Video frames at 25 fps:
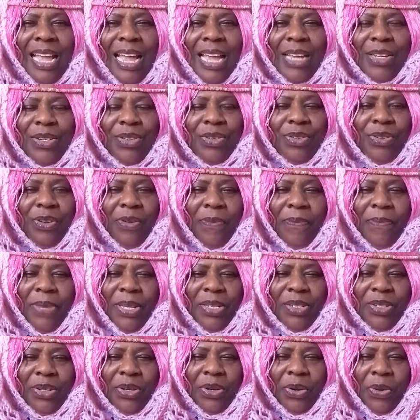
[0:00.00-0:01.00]
I should not
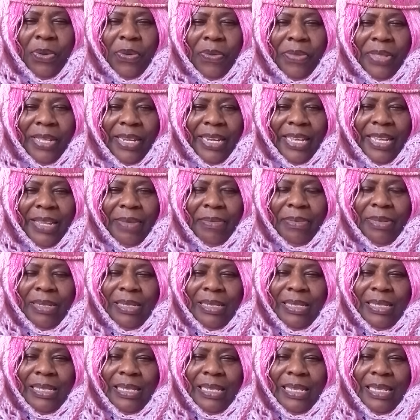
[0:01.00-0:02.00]
mention all the
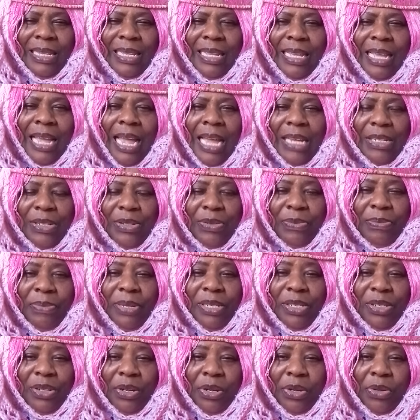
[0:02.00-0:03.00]
names. I should
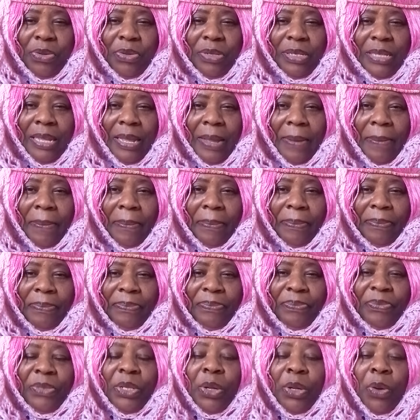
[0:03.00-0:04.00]
mention you, sir.
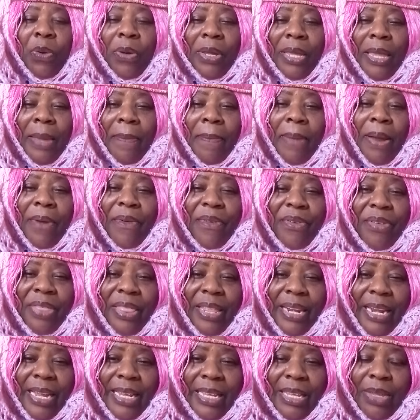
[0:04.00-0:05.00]
Okay, Mario
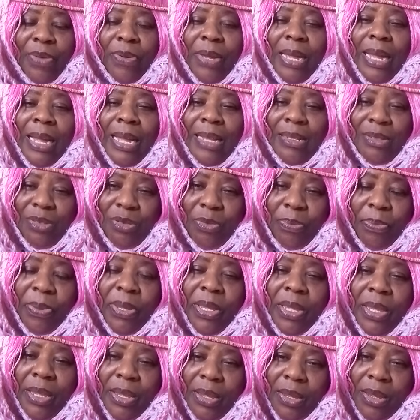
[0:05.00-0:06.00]
Draghi, you are asked to
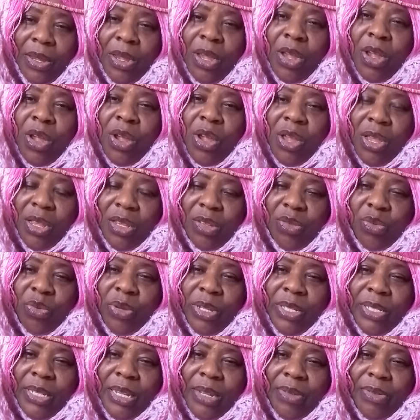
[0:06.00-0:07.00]
pay is
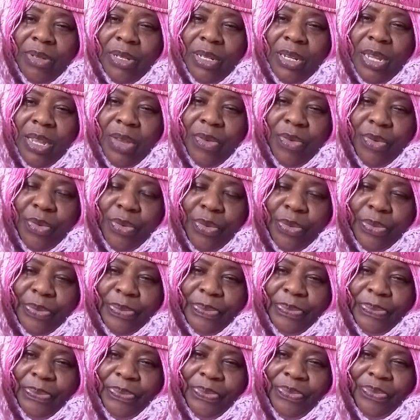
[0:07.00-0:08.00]
1,000 euro.
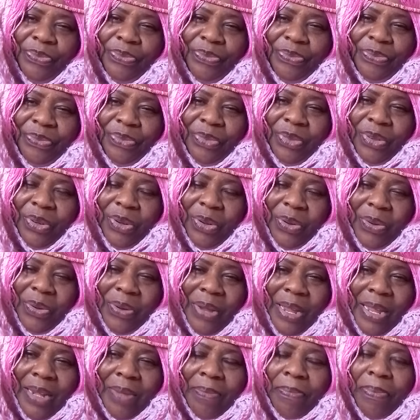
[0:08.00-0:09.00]
Go
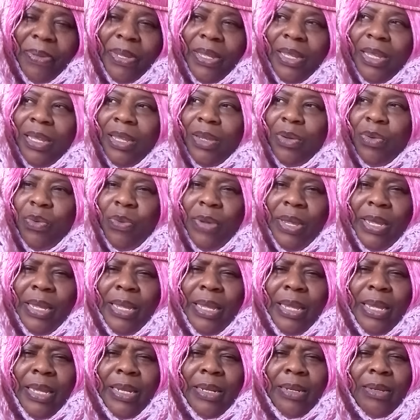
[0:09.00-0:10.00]
and pay. Oh,
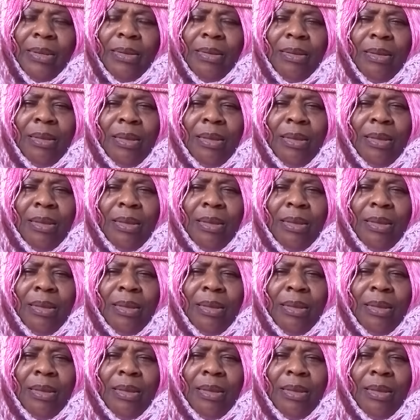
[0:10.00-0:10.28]
again.